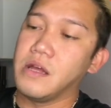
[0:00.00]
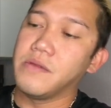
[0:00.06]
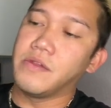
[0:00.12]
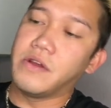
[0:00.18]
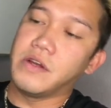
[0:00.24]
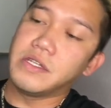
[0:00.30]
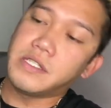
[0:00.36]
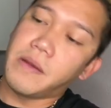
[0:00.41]

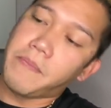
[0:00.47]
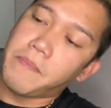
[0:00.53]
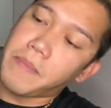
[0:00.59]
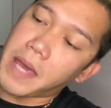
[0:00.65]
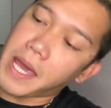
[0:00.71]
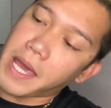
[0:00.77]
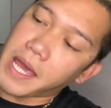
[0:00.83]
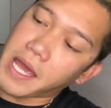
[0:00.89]
there's a
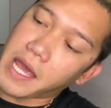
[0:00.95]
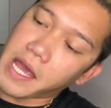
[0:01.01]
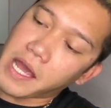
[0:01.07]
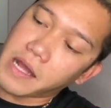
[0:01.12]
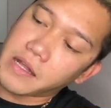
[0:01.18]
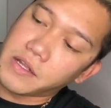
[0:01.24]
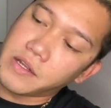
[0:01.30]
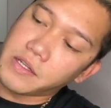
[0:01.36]

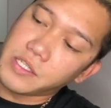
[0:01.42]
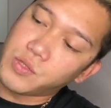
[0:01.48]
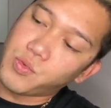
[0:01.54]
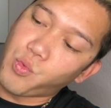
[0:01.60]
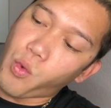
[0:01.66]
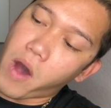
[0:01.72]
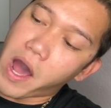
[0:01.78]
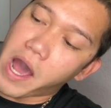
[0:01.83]
pink, there's
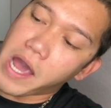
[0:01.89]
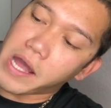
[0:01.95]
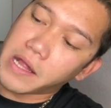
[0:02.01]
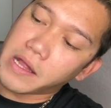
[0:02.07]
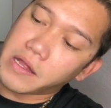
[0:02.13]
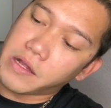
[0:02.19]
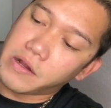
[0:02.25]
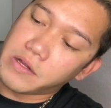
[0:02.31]

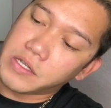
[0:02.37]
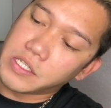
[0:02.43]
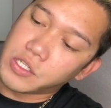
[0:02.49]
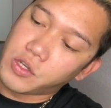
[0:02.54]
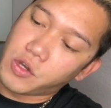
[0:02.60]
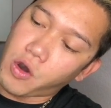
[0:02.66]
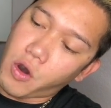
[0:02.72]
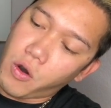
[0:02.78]
white, there's
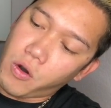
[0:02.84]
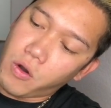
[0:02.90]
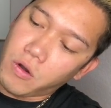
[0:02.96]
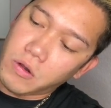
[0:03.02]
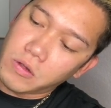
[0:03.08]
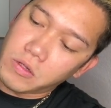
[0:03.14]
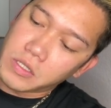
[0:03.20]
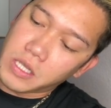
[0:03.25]

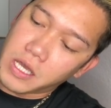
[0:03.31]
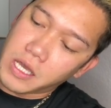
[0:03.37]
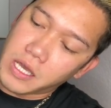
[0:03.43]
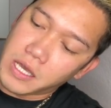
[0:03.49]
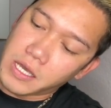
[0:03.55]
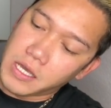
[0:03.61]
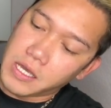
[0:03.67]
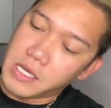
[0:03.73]
gold.
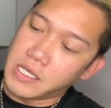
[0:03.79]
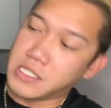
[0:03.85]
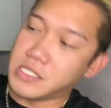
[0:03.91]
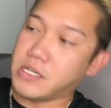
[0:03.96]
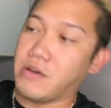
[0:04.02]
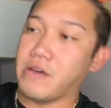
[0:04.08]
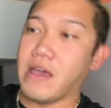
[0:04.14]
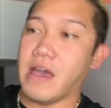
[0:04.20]

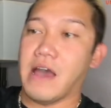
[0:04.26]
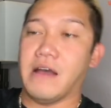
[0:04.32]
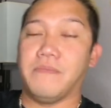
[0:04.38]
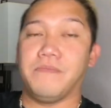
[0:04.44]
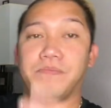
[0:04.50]
So yeah,